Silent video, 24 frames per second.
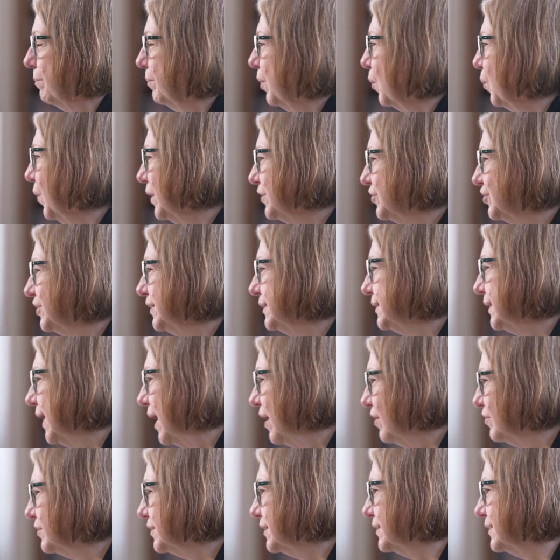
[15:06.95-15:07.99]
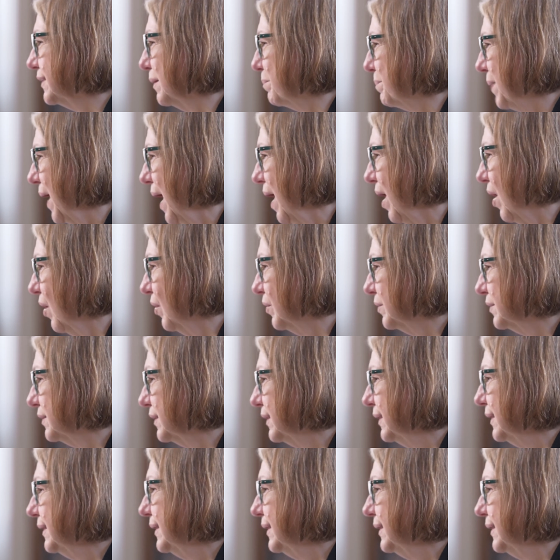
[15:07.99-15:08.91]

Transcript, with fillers: But what she tells us about